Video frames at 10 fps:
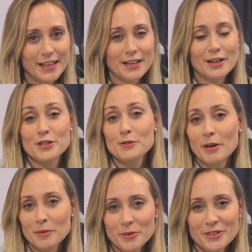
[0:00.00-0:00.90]
like our
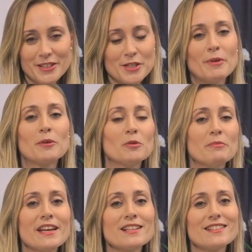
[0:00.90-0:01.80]
SmartMod and
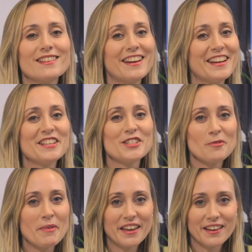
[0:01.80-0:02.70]
SmartMod Max than it
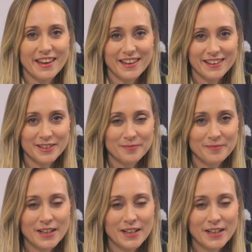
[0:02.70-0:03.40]
is to bake a cake.